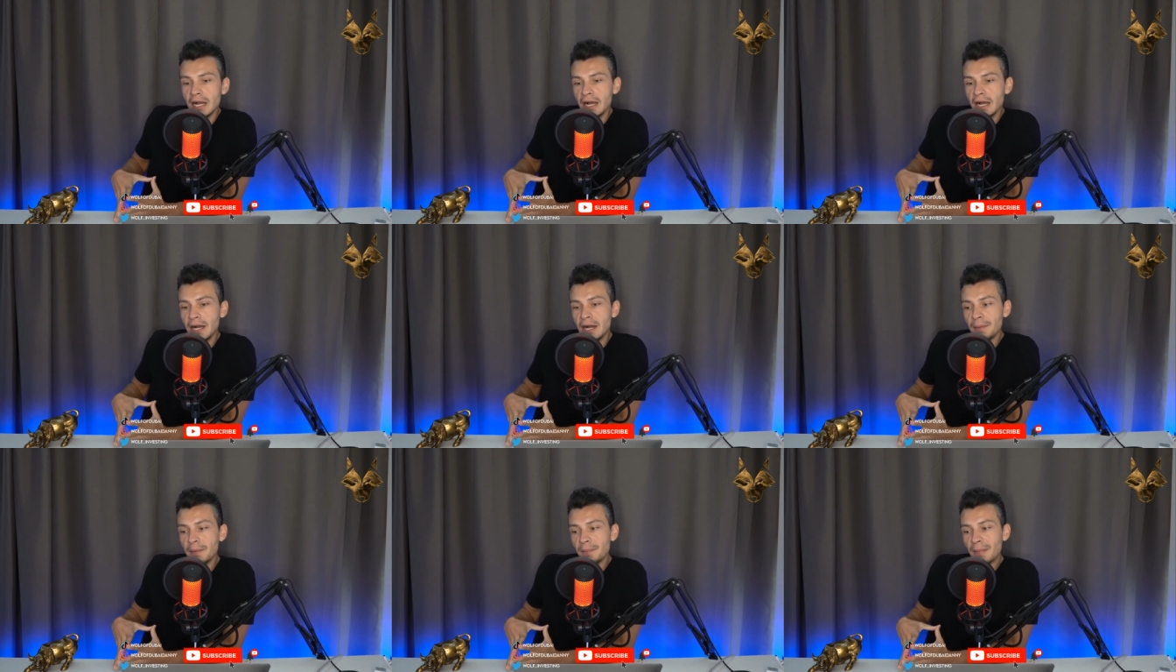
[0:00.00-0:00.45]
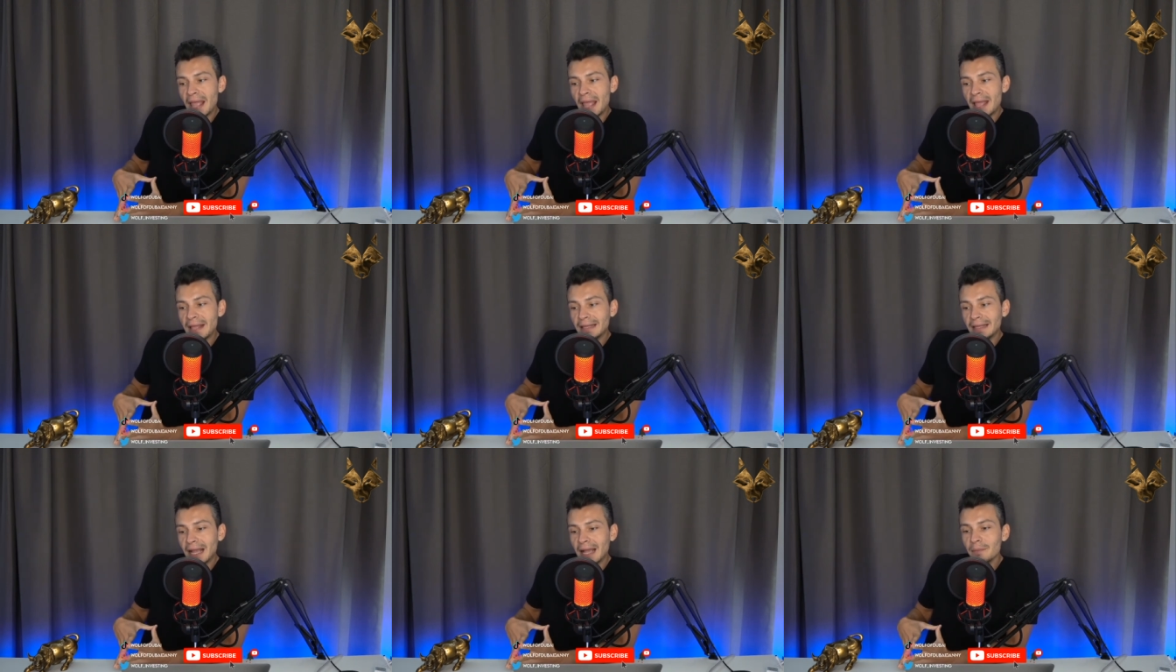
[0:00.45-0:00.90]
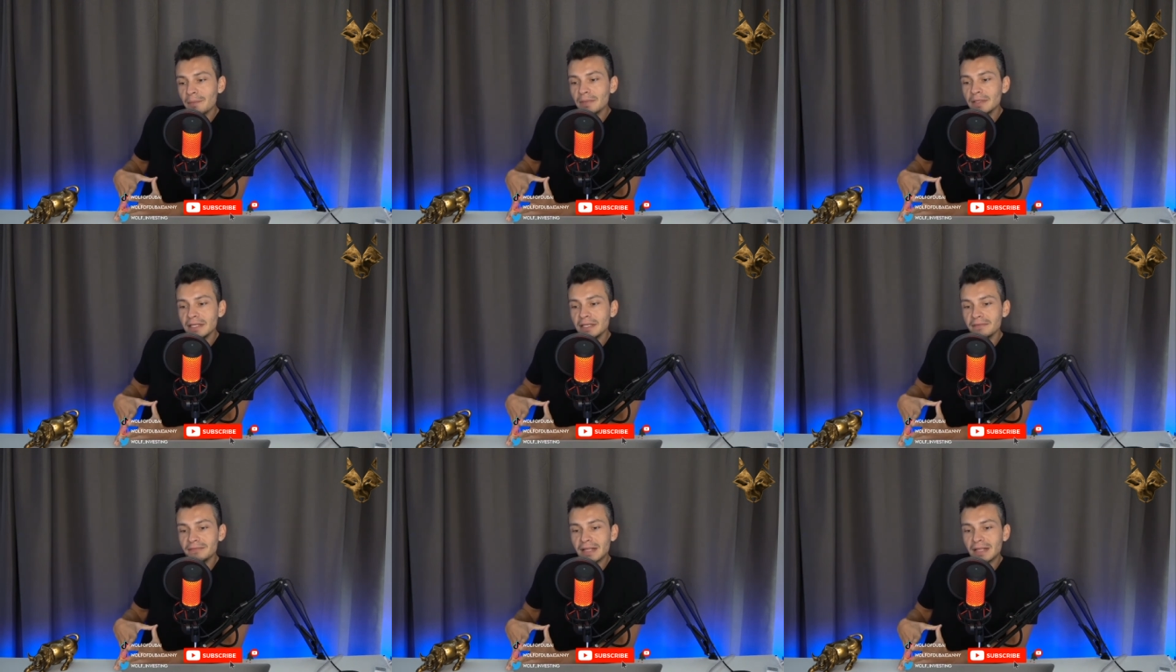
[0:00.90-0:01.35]
And I
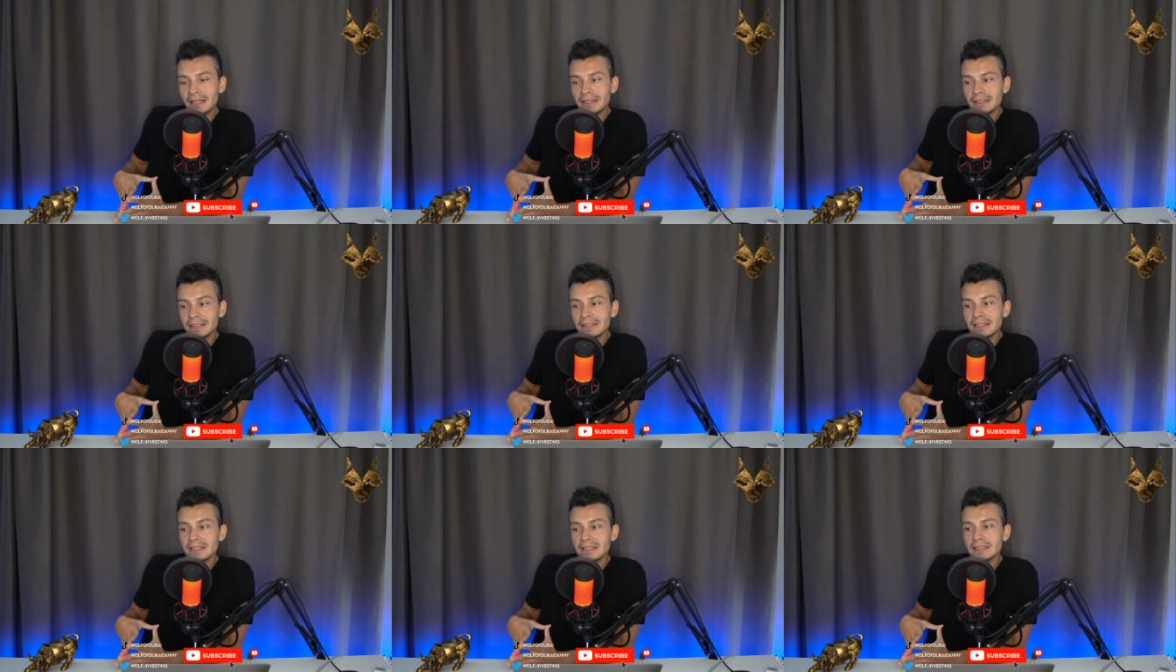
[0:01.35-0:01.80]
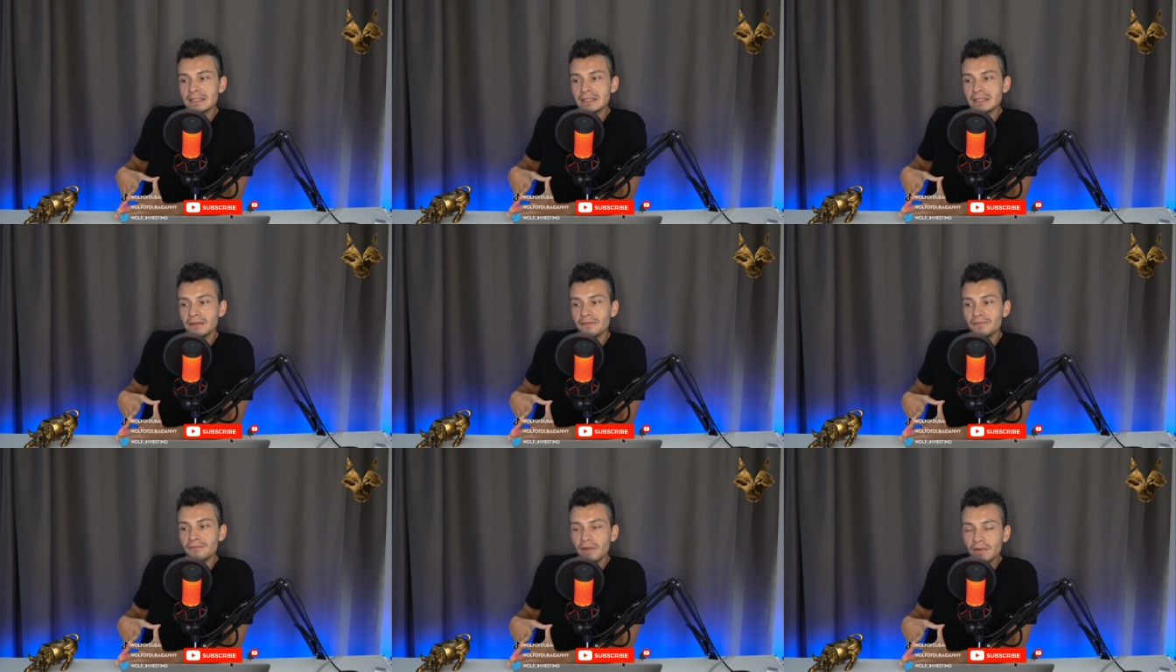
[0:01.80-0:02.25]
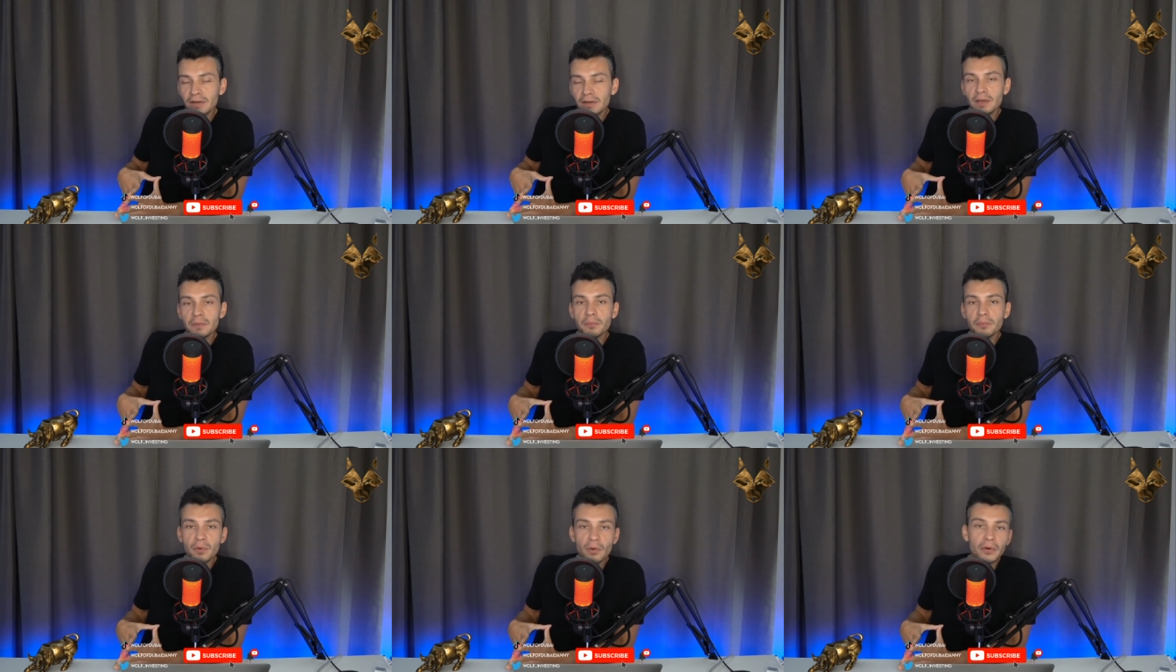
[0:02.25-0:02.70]
believe that this is
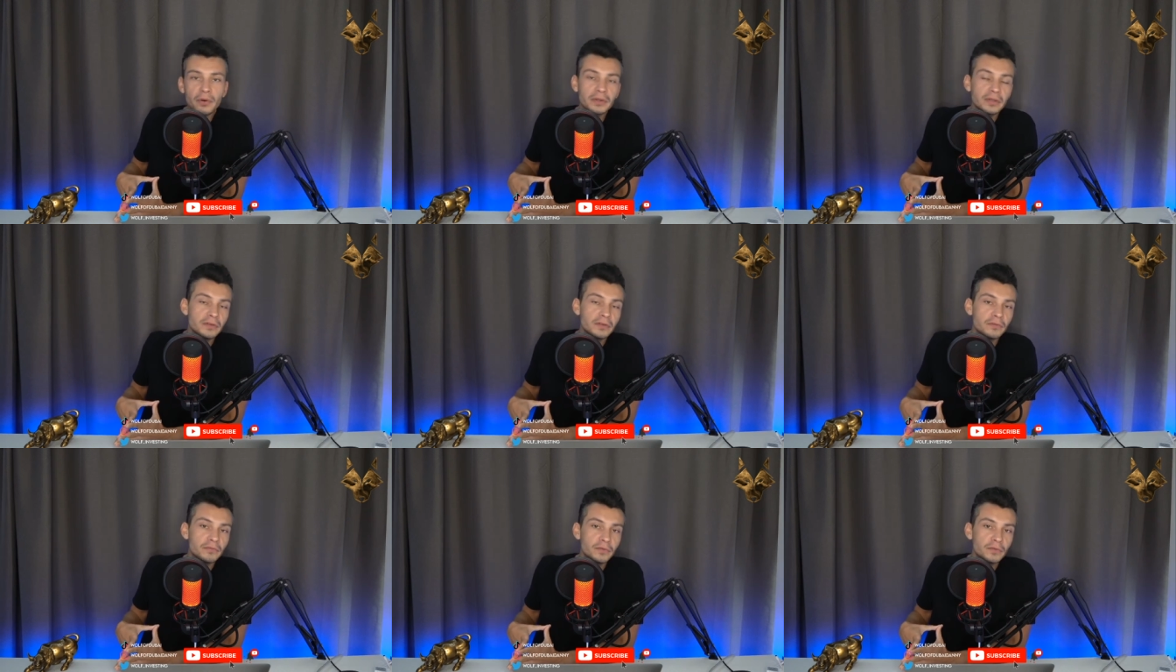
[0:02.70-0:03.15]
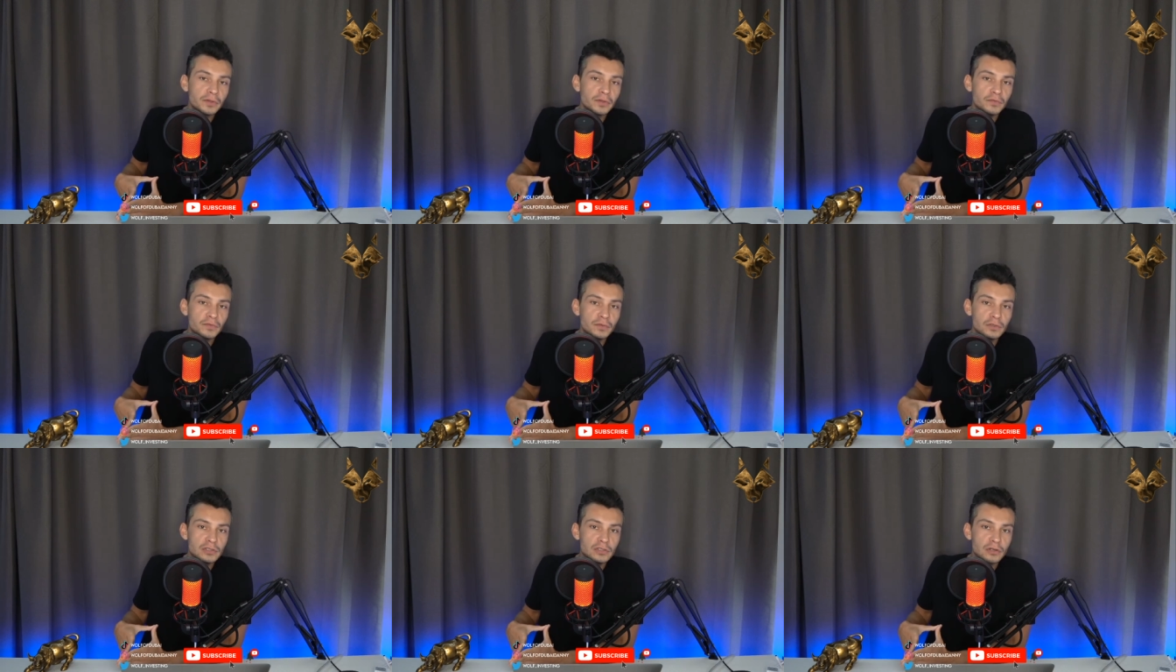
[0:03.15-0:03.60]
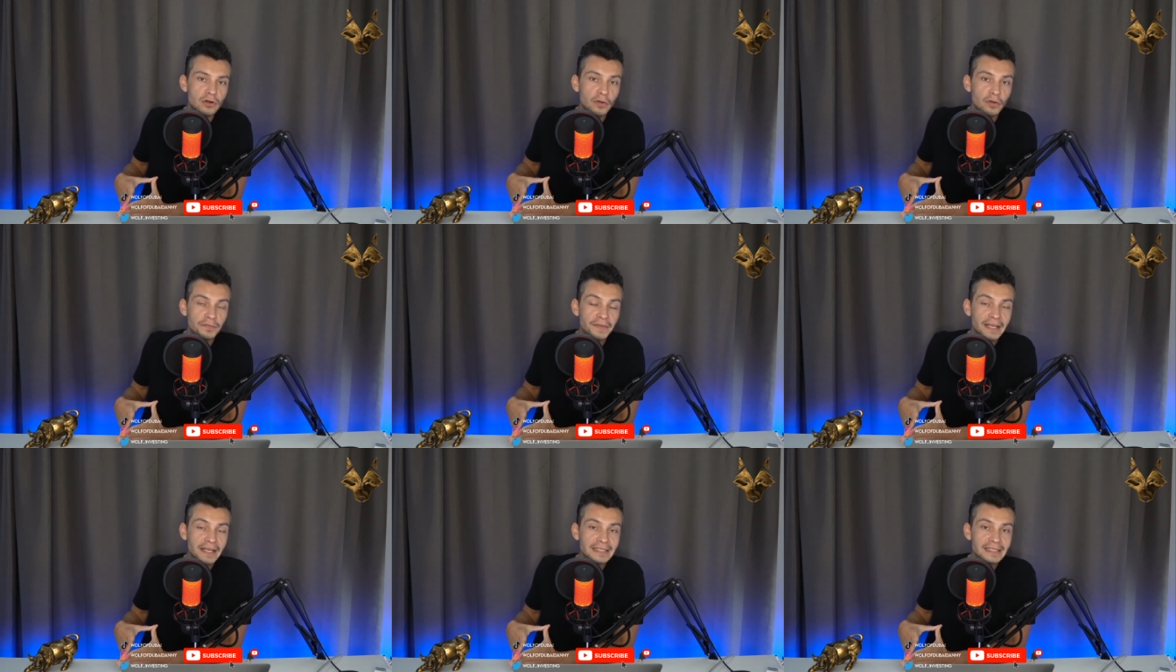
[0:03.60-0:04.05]
very important for the future
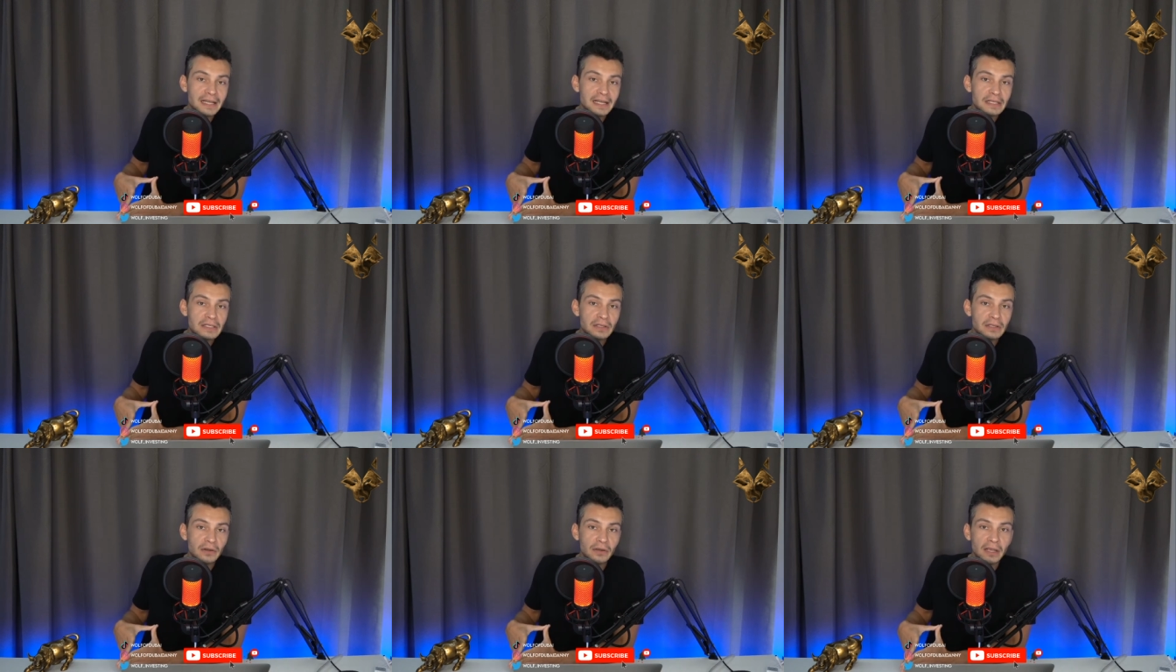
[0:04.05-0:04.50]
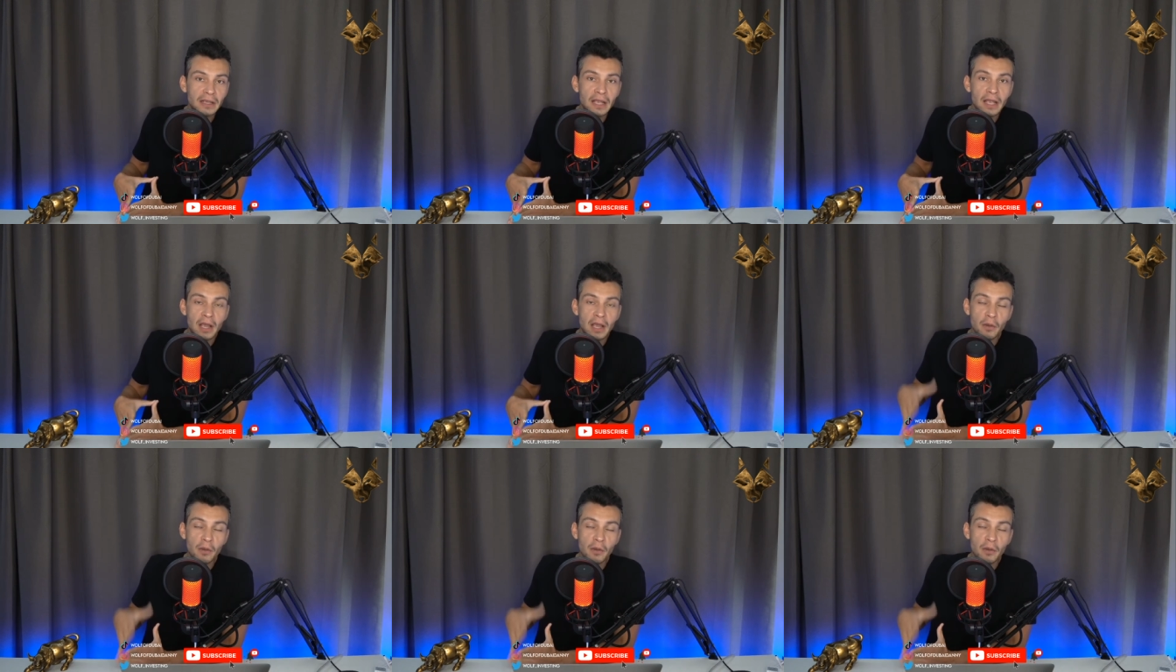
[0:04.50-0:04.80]
of Tesla stock,